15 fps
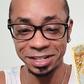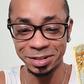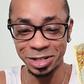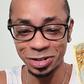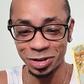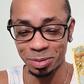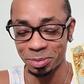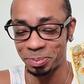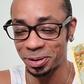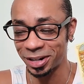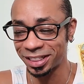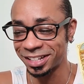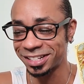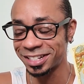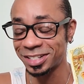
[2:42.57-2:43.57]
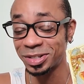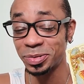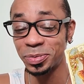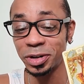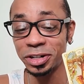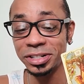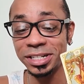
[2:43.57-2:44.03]
such trouble putting this into
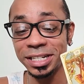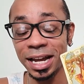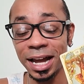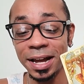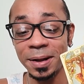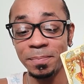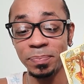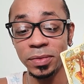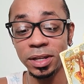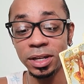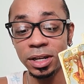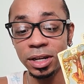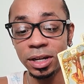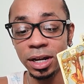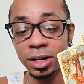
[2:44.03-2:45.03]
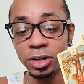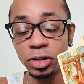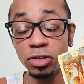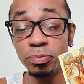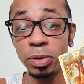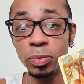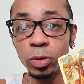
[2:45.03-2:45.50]
words? Um,
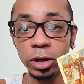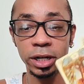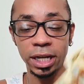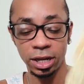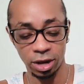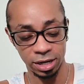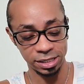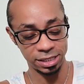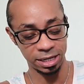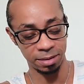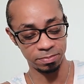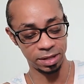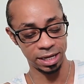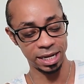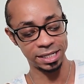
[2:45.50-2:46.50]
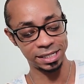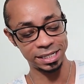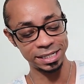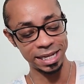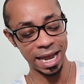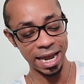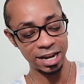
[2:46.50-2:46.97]
you've been working on something. It's
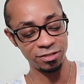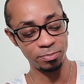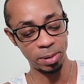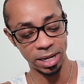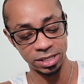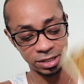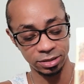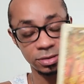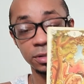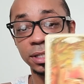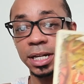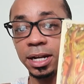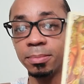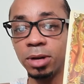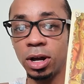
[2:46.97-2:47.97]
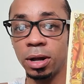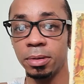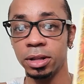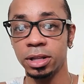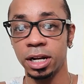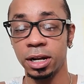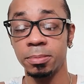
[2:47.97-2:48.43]
this Eight of Pentacles that I'm
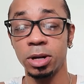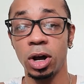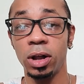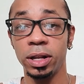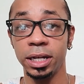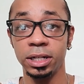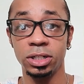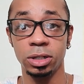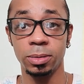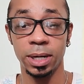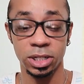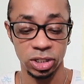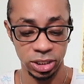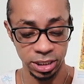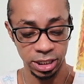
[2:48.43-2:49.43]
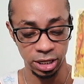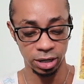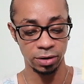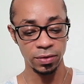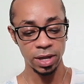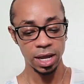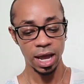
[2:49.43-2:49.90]
that I'm calling into question
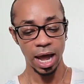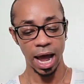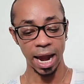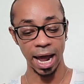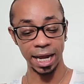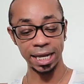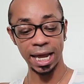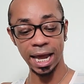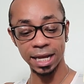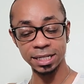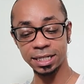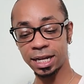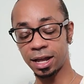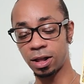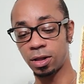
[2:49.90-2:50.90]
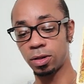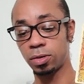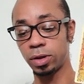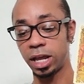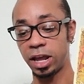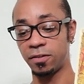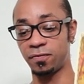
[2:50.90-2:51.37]
here, and I can't
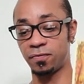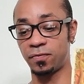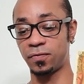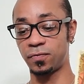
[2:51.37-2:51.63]
tell if